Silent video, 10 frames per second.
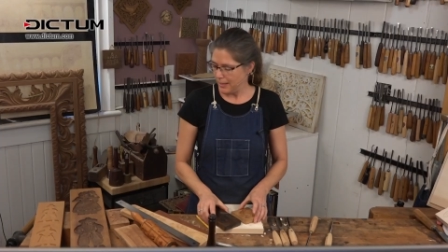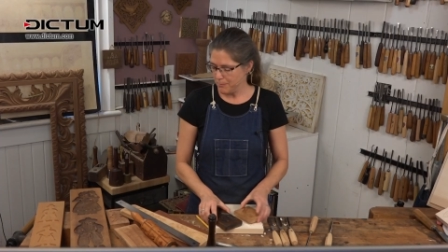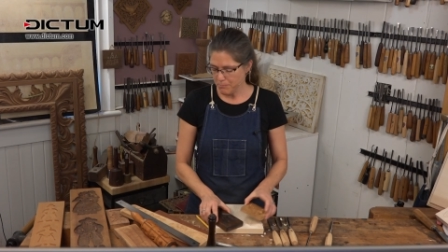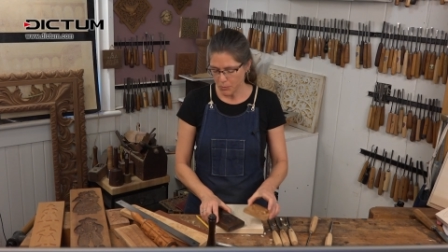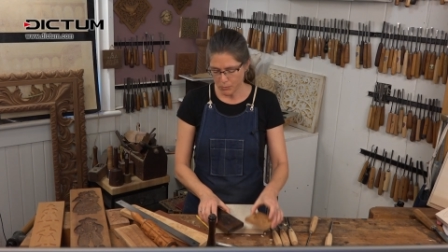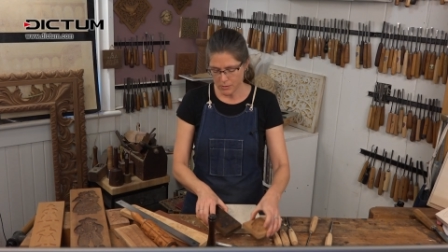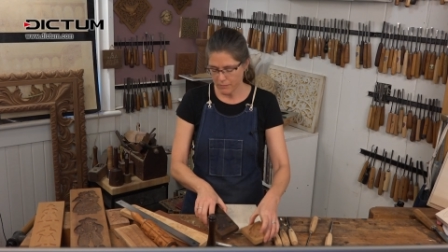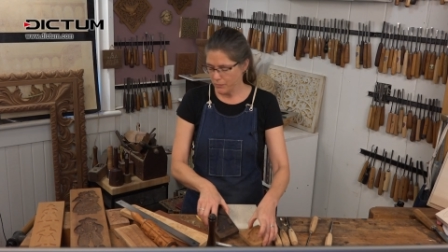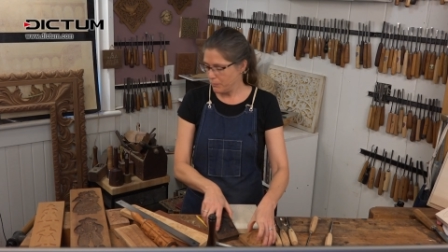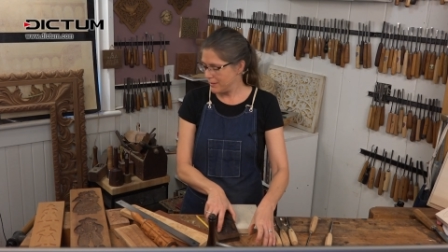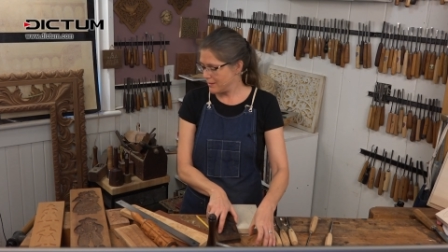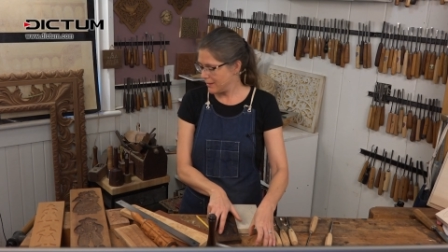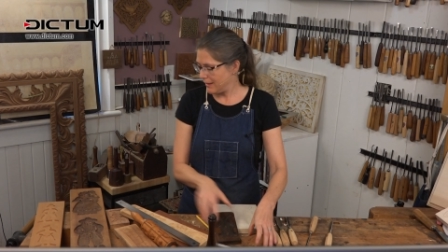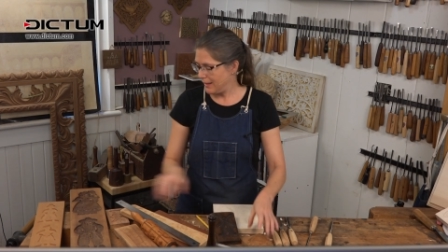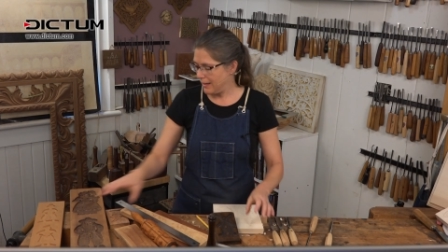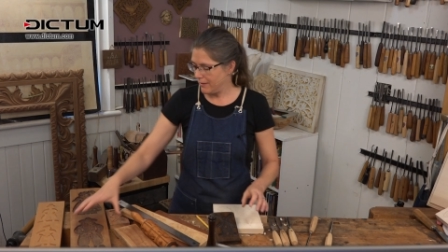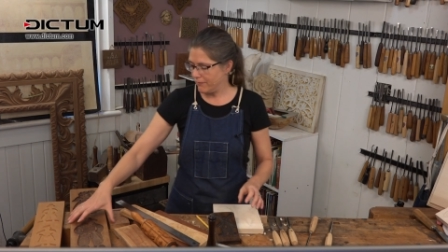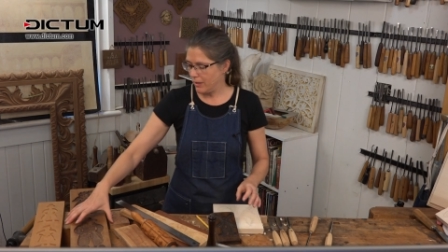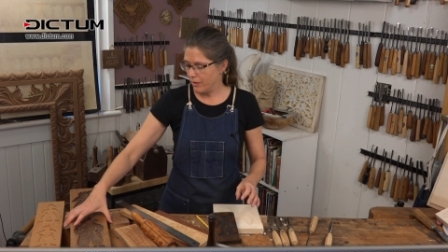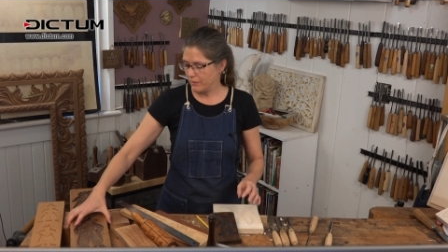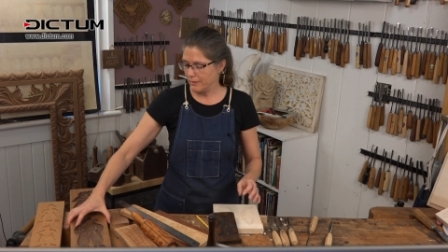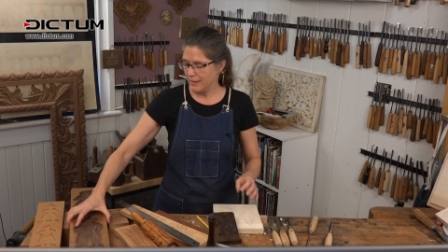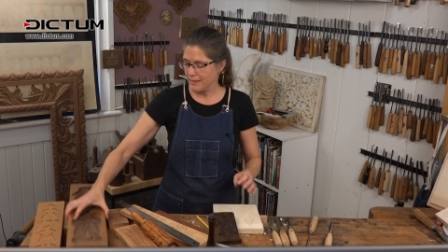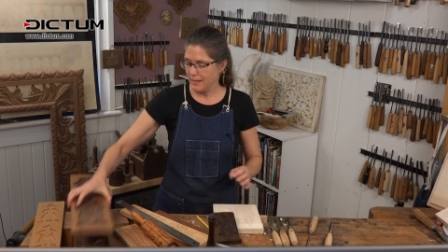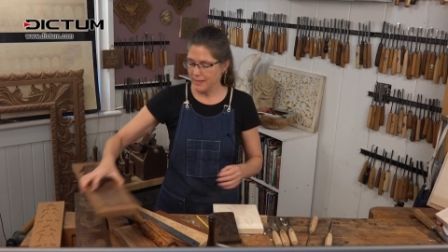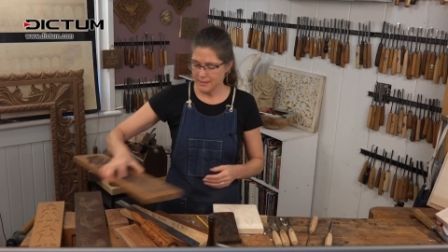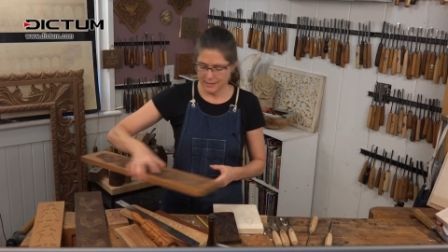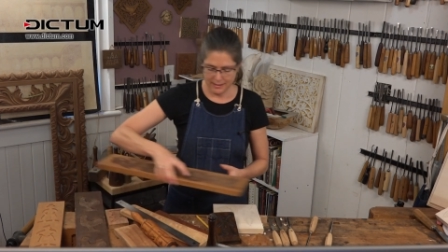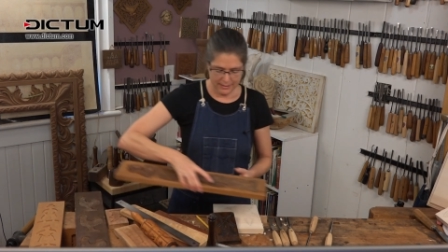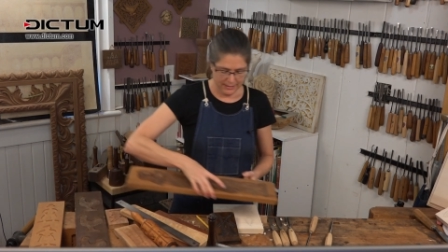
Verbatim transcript: And most of the ones that I have are like that.